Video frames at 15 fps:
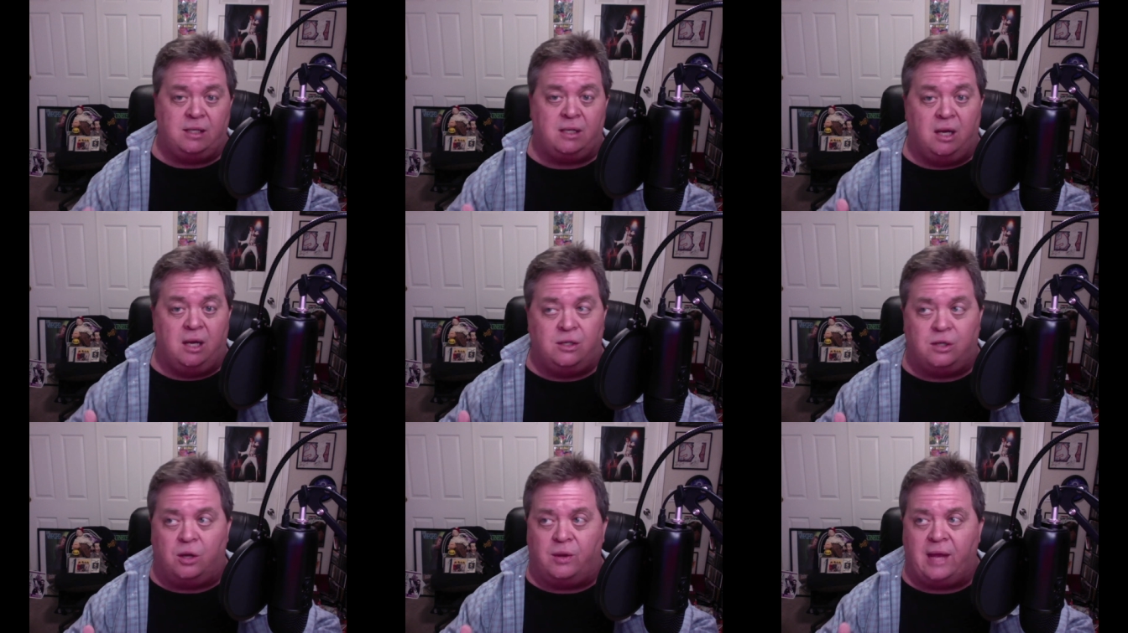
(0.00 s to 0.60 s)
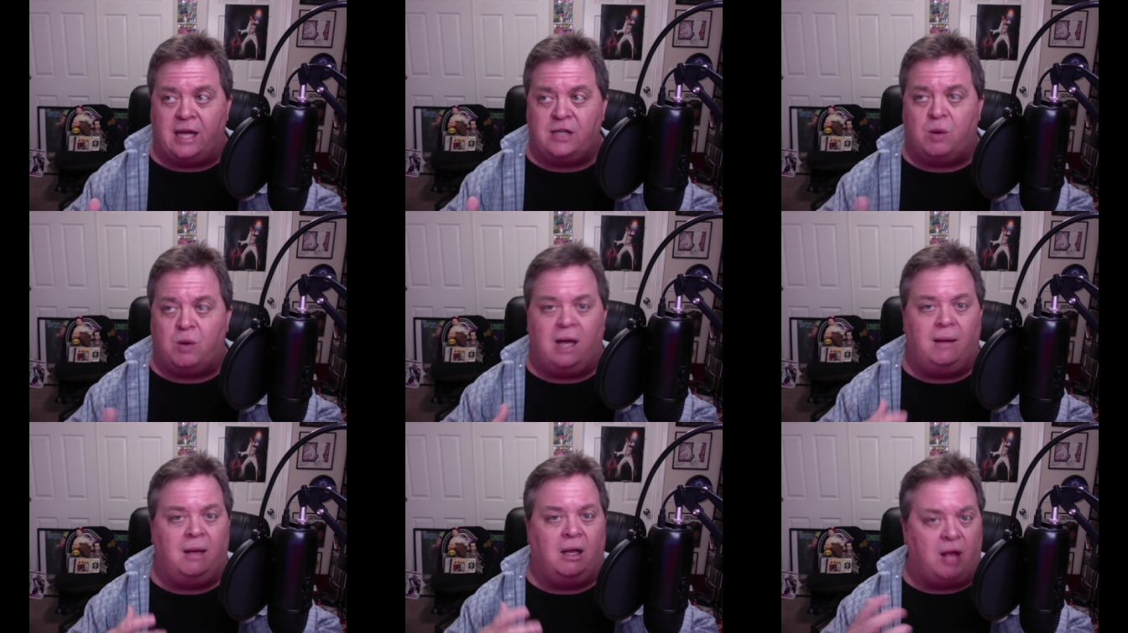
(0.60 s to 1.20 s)
so that's why
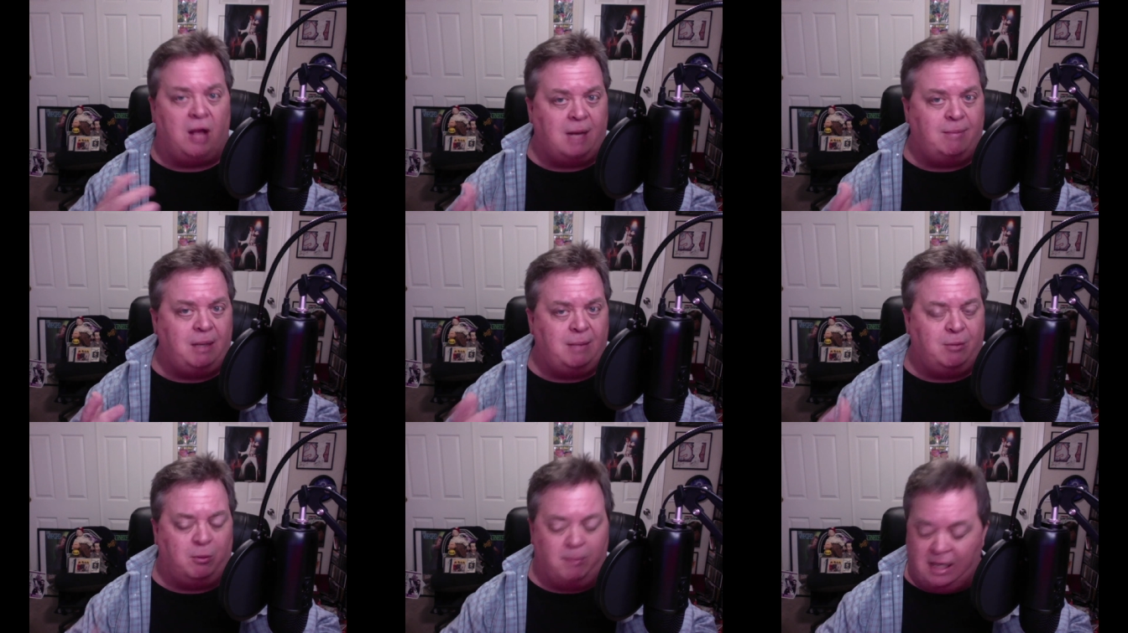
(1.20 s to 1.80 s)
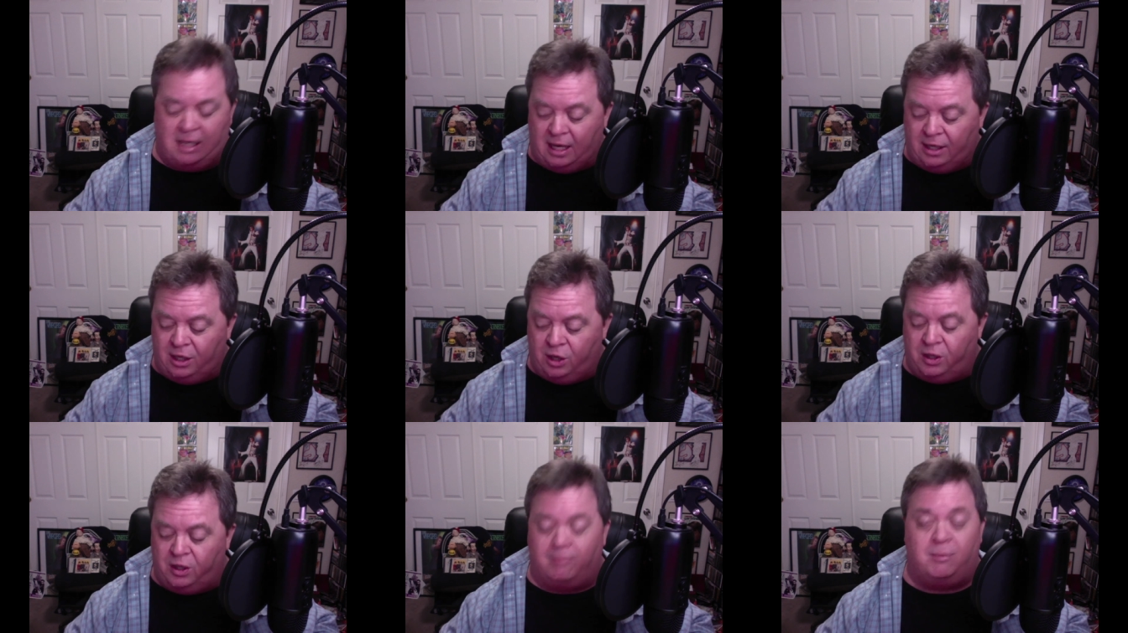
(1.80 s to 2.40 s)
a lot of people may not know
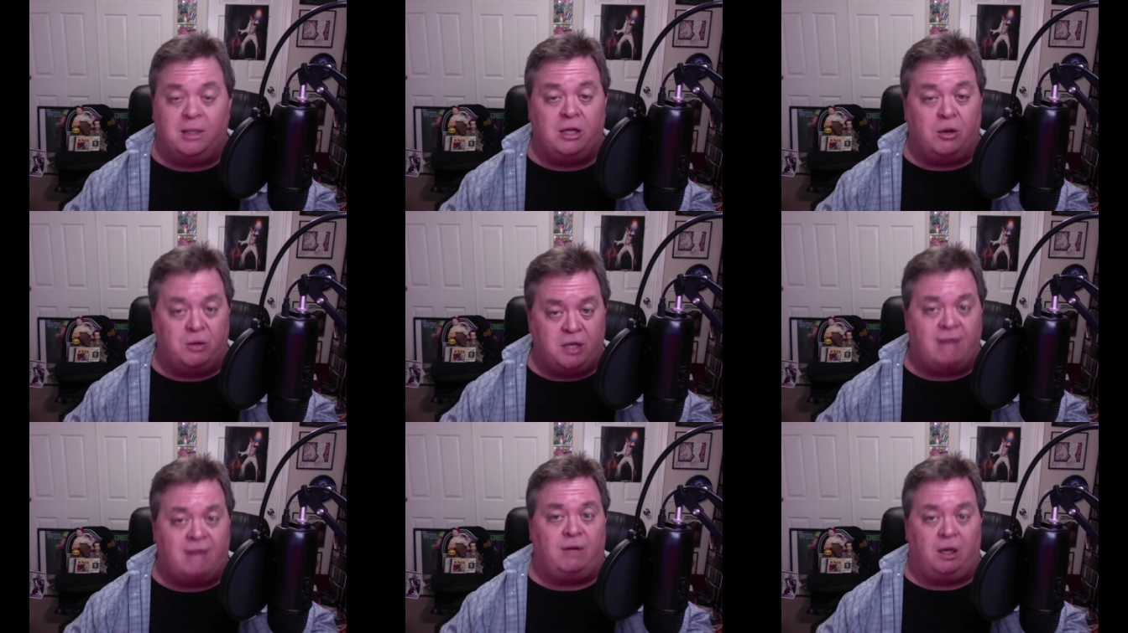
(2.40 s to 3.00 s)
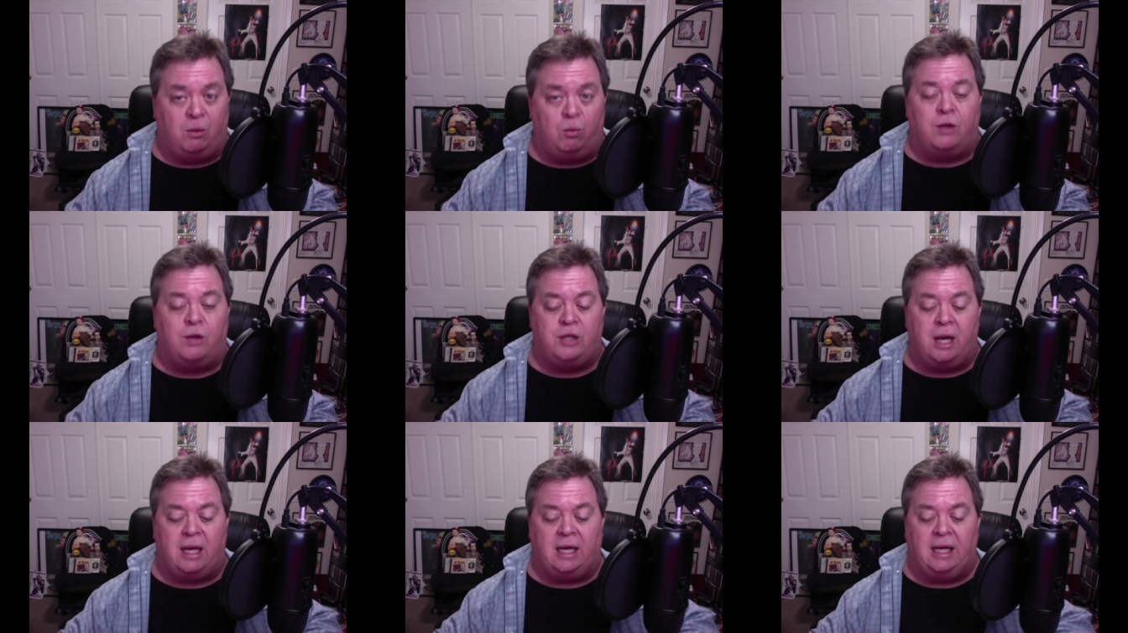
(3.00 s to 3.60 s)
them, but they're definitely worth
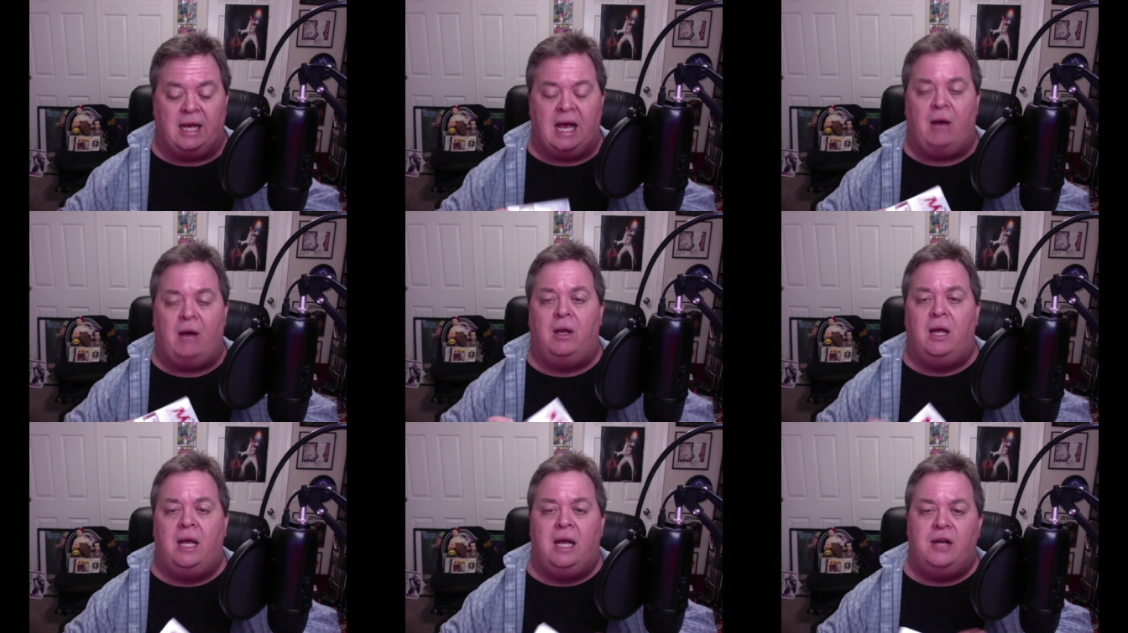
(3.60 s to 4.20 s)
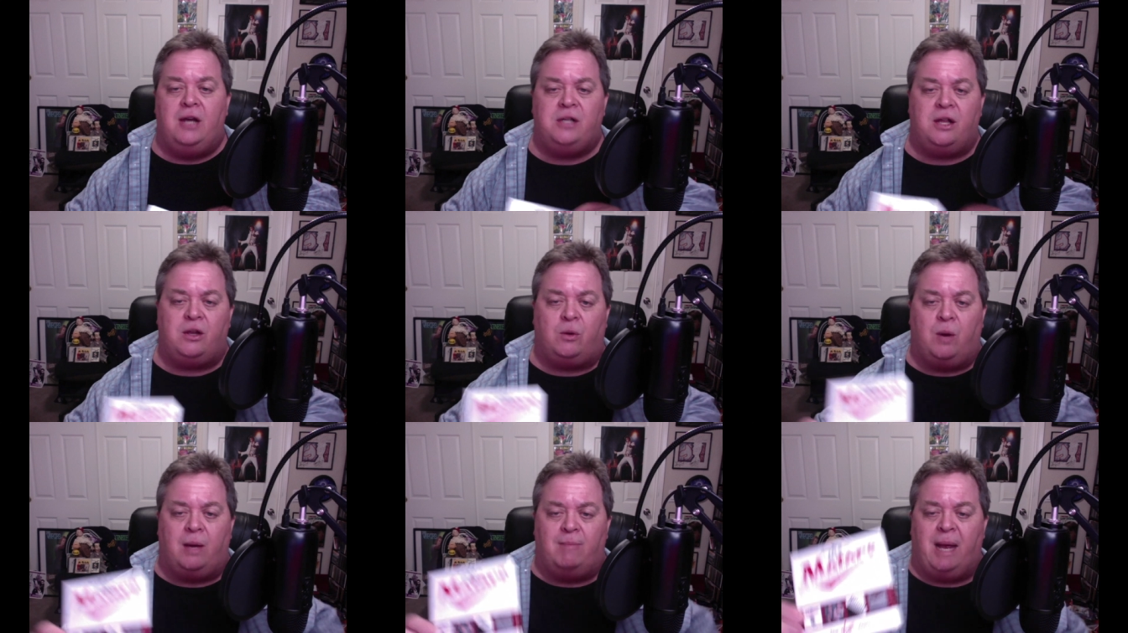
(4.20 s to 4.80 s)
checking out. Here's another
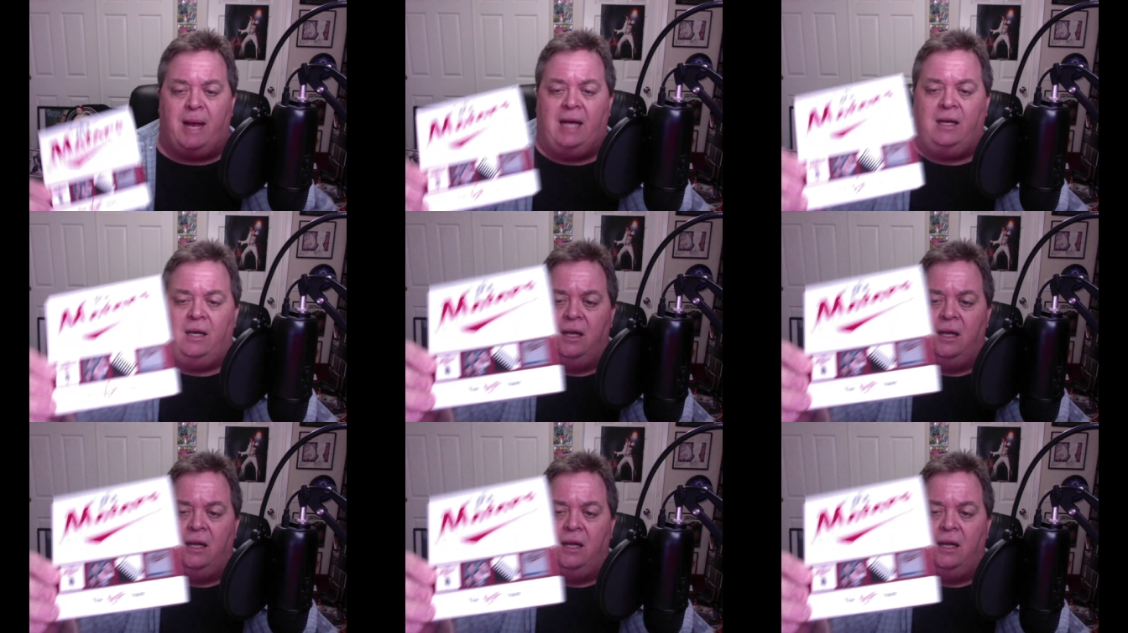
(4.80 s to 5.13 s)
great band.